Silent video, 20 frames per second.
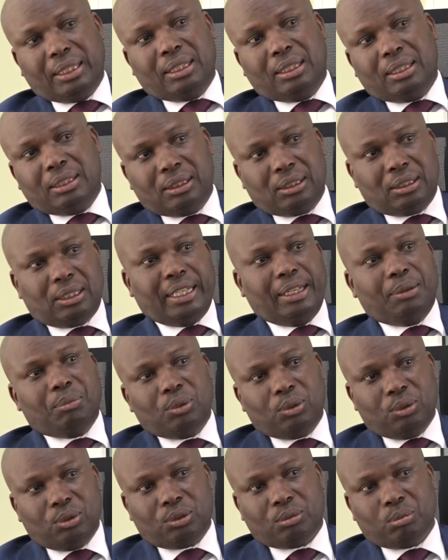as
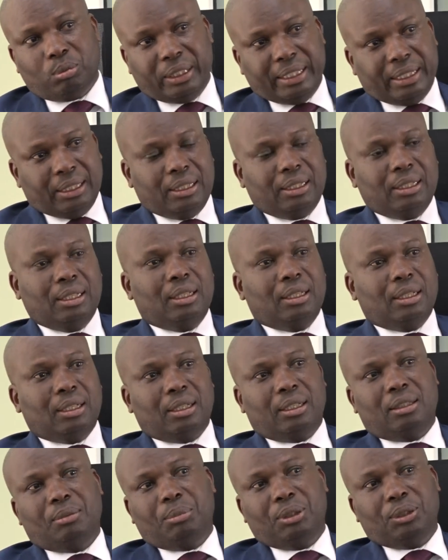time goes by
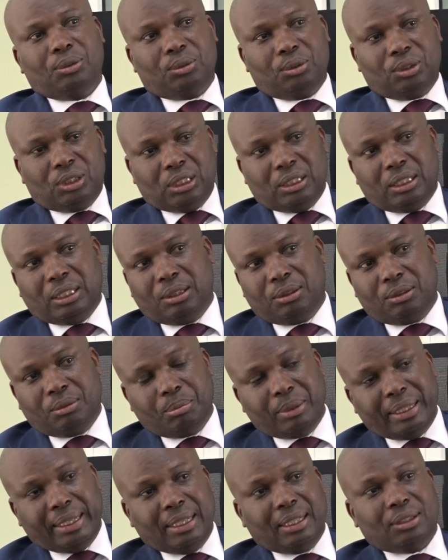can be sorted
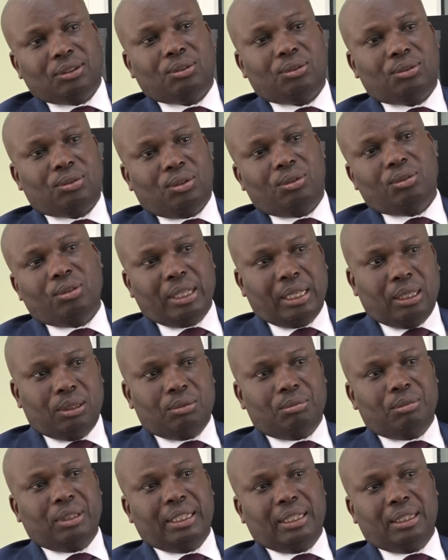out by a strong
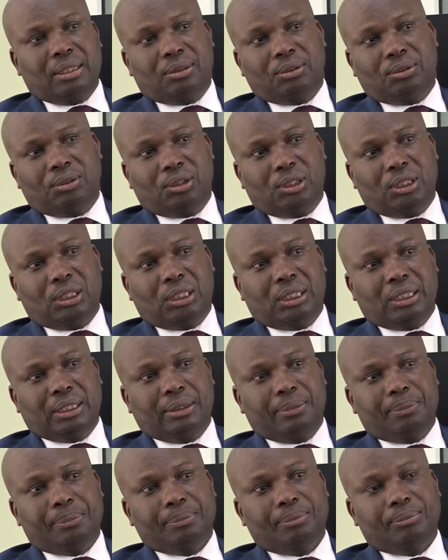alumni
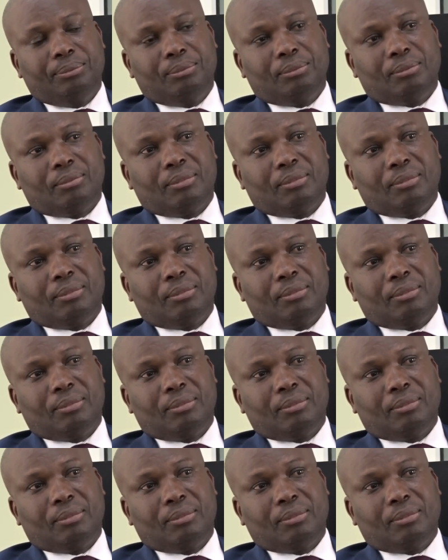association